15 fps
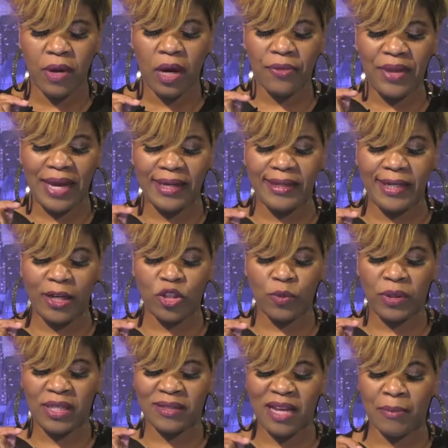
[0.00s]
that deals with
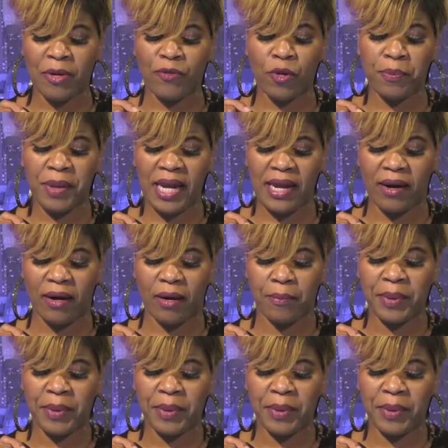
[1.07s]
this type of repair,